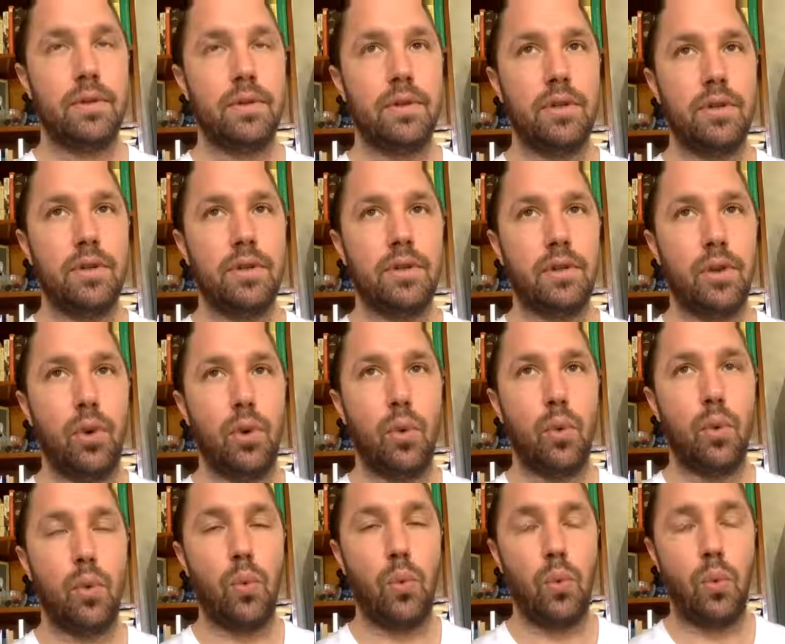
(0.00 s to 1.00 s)

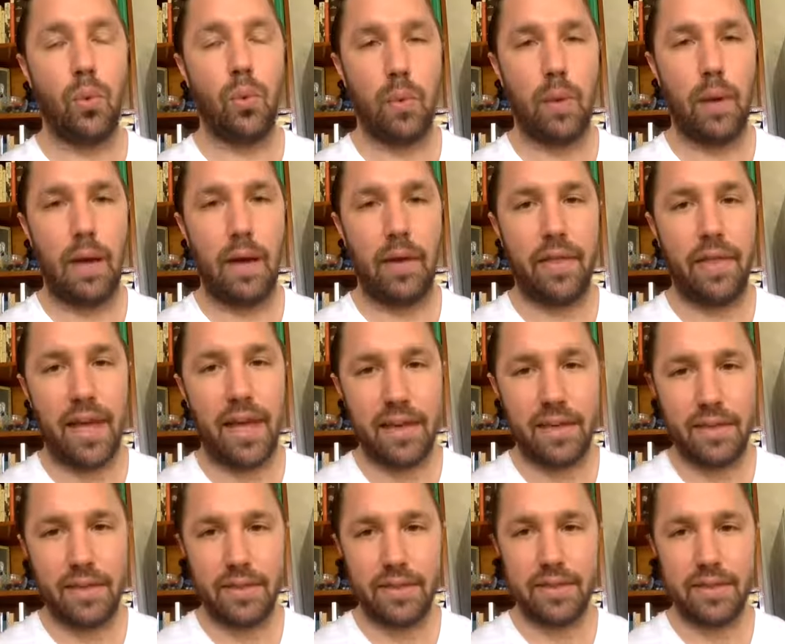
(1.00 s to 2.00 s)
So how that
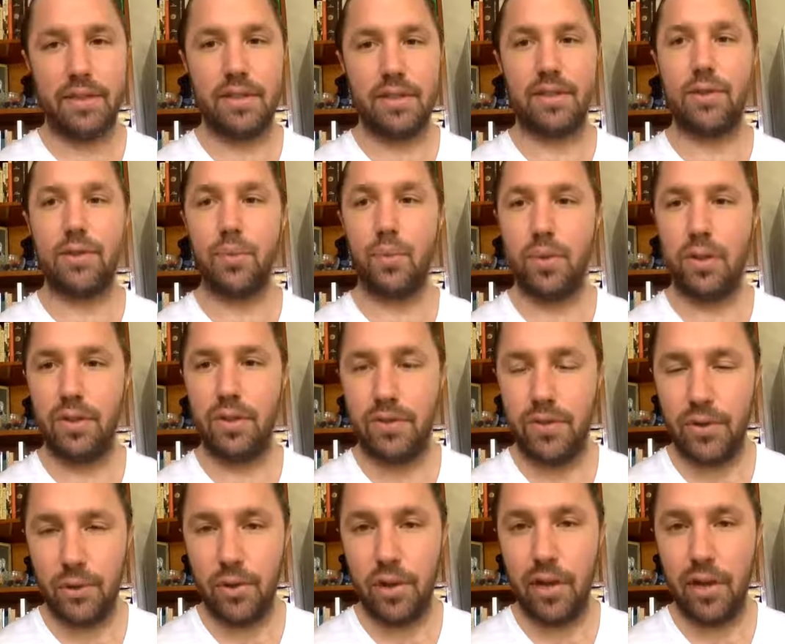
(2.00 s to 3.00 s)
is when you
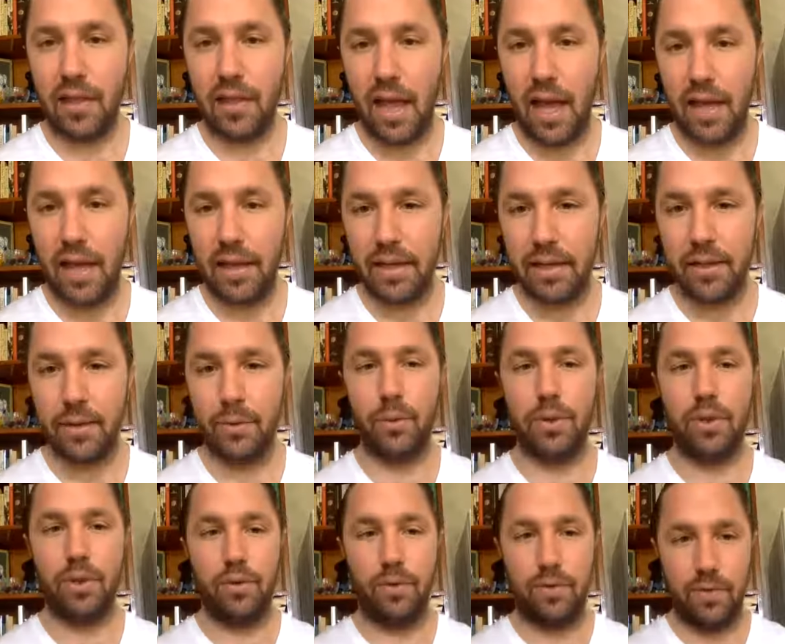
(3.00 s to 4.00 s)
feel aligned,
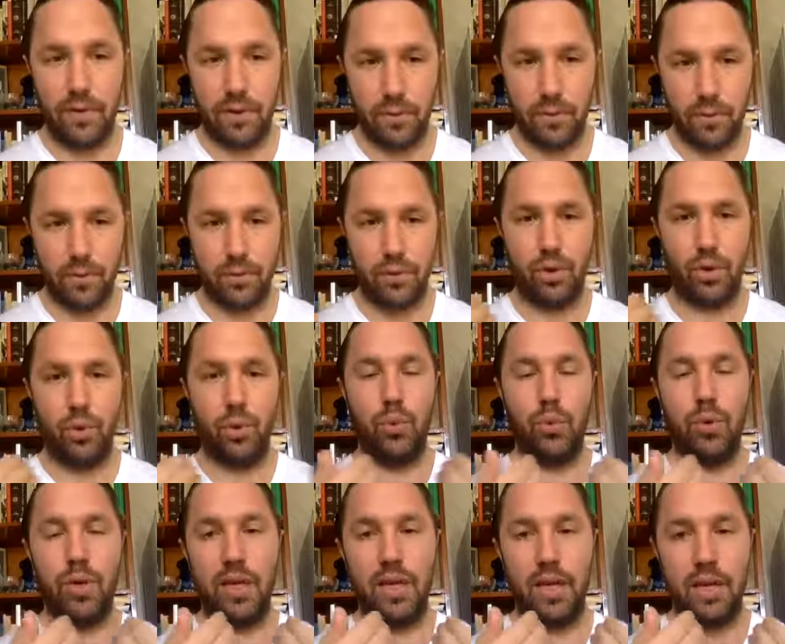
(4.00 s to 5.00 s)
when you feel
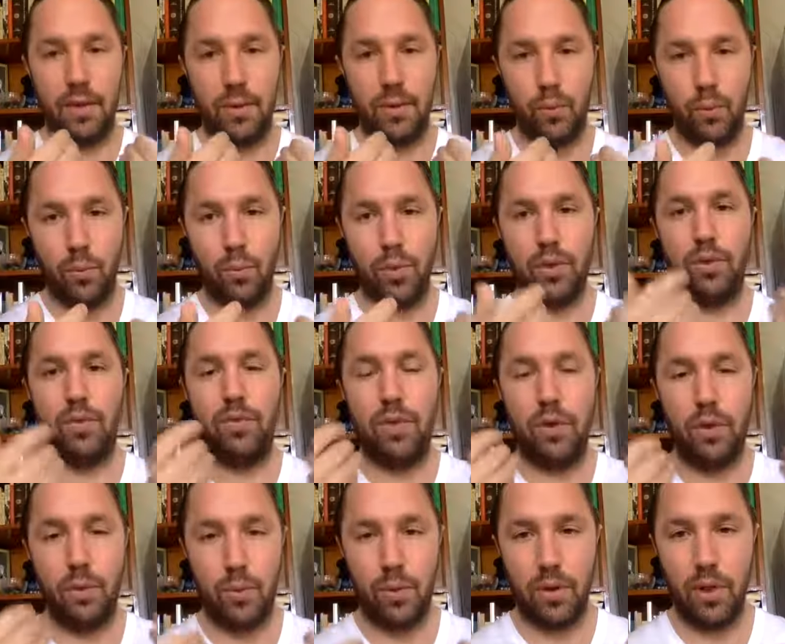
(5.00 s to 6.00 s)
tuned in, when you
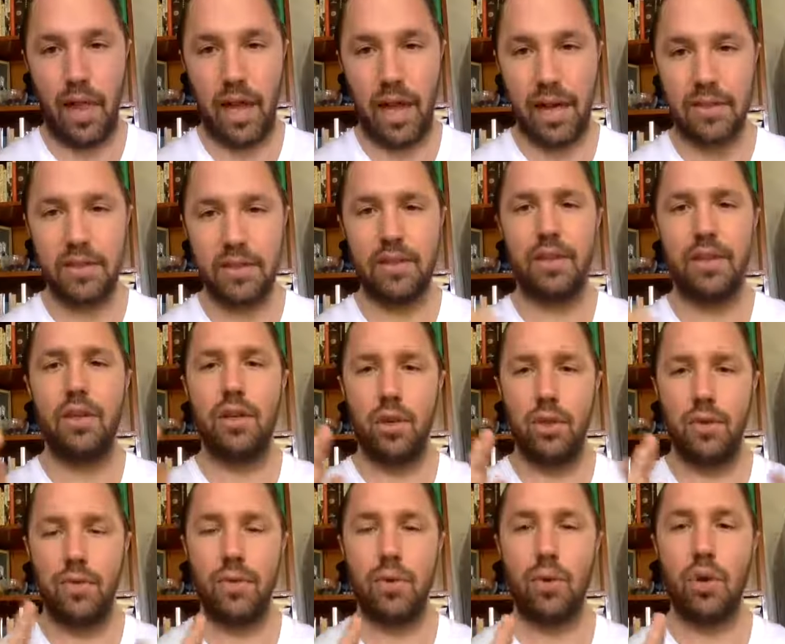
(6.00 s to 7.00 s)
feel relaxed,
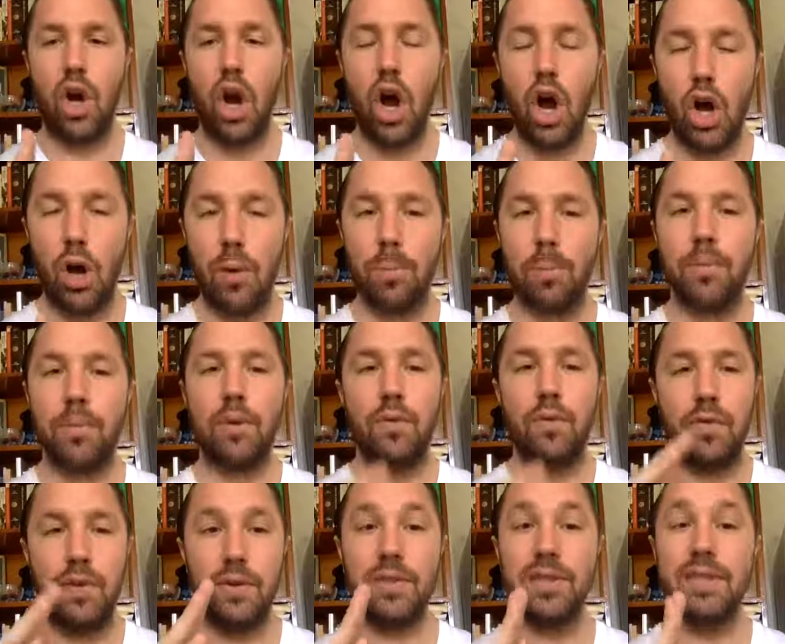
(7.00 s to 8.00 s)
you feel calm, you
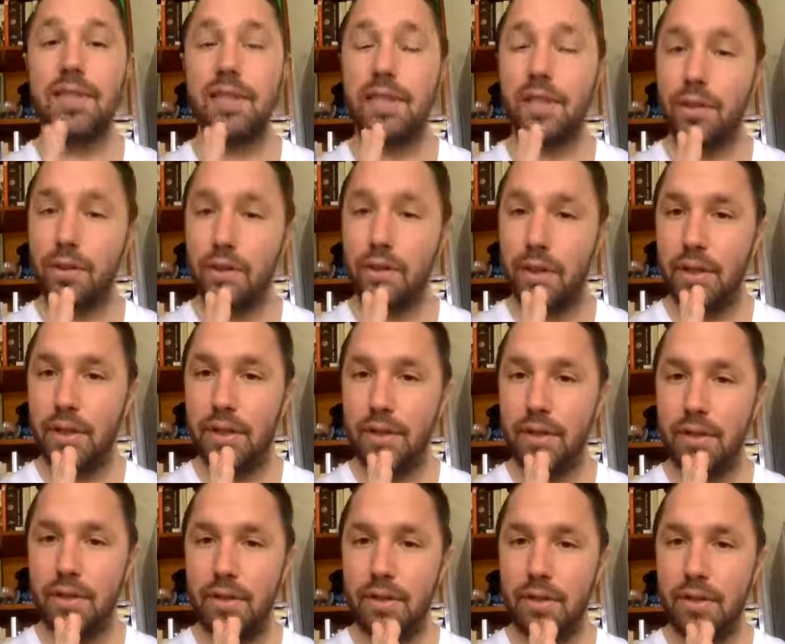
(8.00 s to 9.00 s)
feel centered.
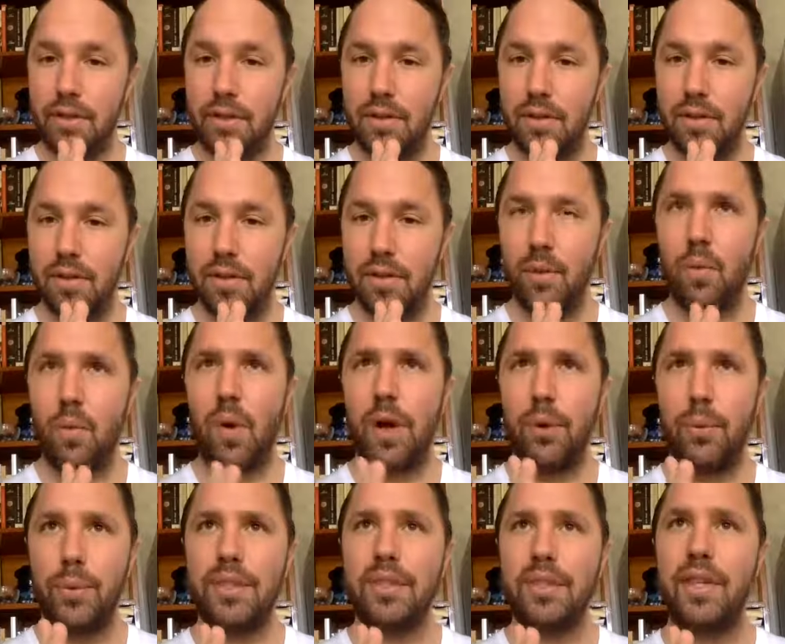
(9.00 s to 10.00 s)
Why do
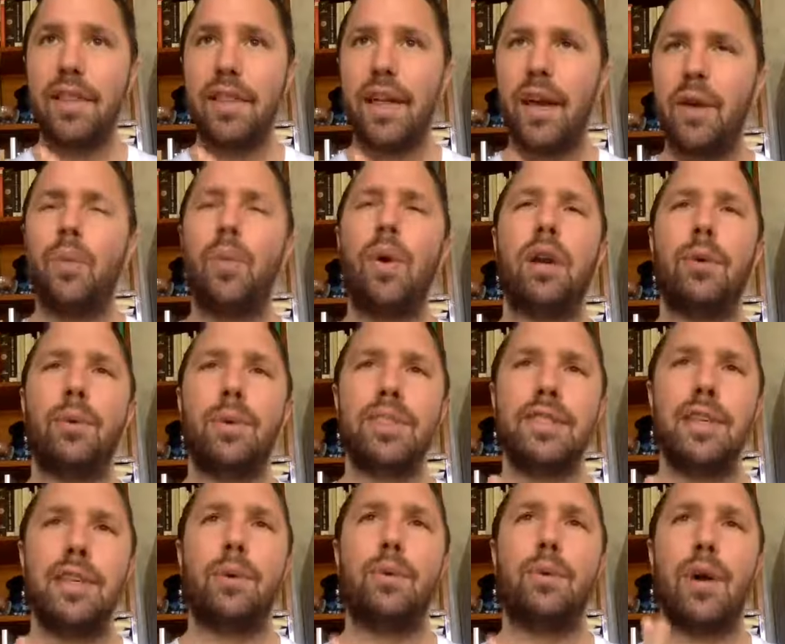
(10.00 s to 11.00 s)
we say that? Why do we
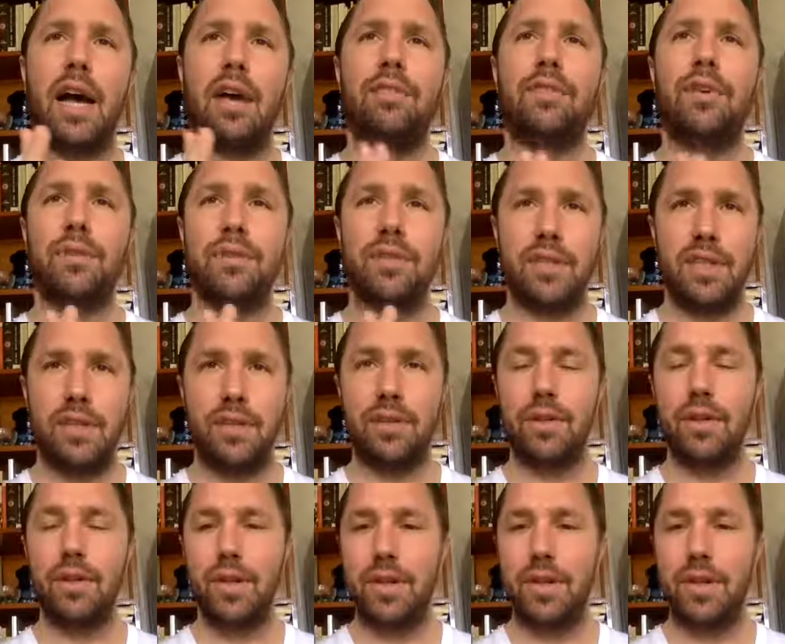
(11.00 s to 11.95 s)
say, I feel centered?